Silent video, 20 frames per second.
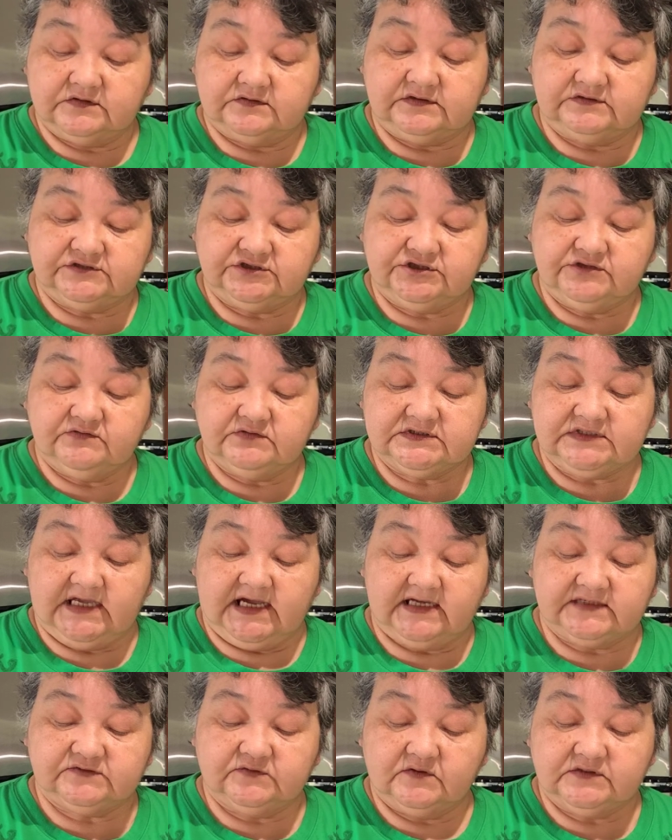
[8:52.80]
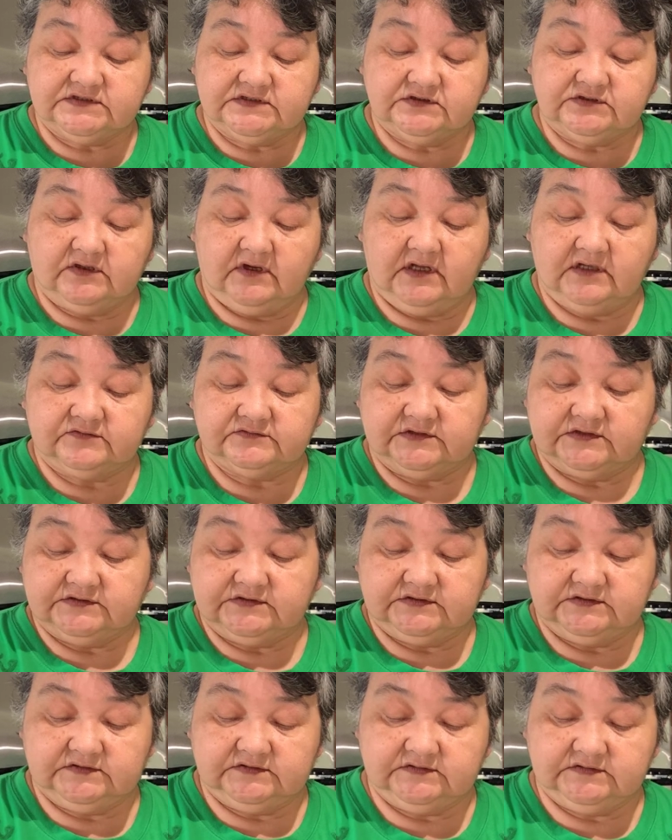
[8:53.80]
she was lactose intolerant.
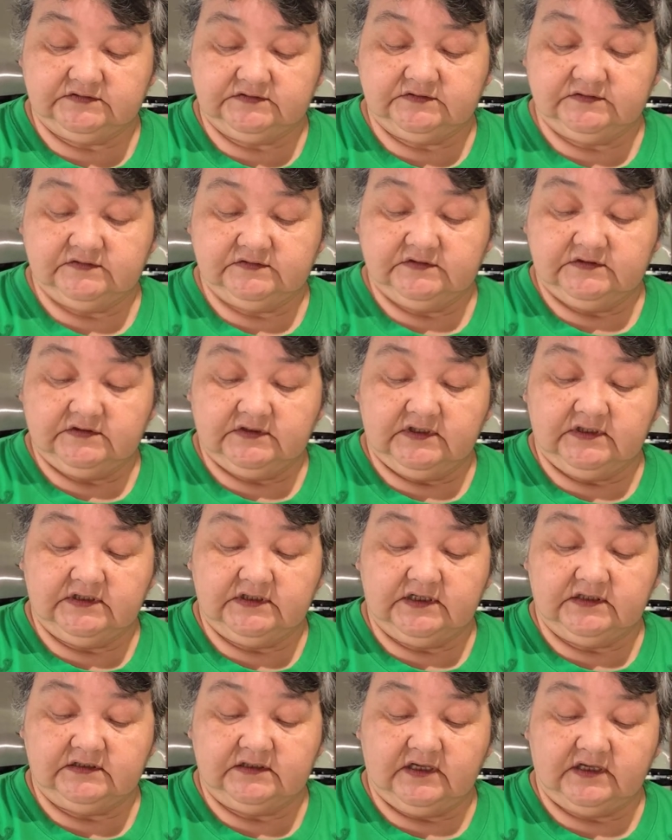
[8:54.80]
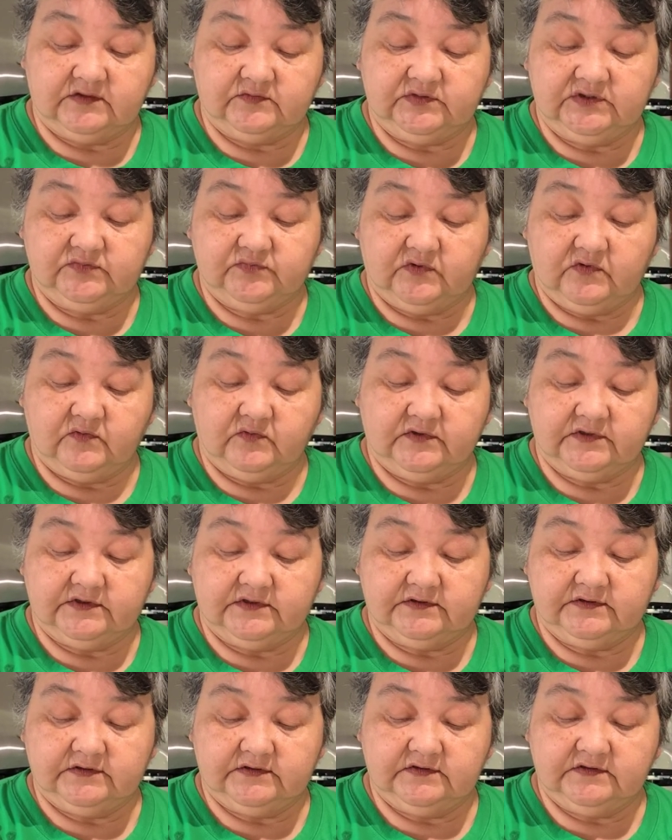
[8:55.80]
A lot of people were,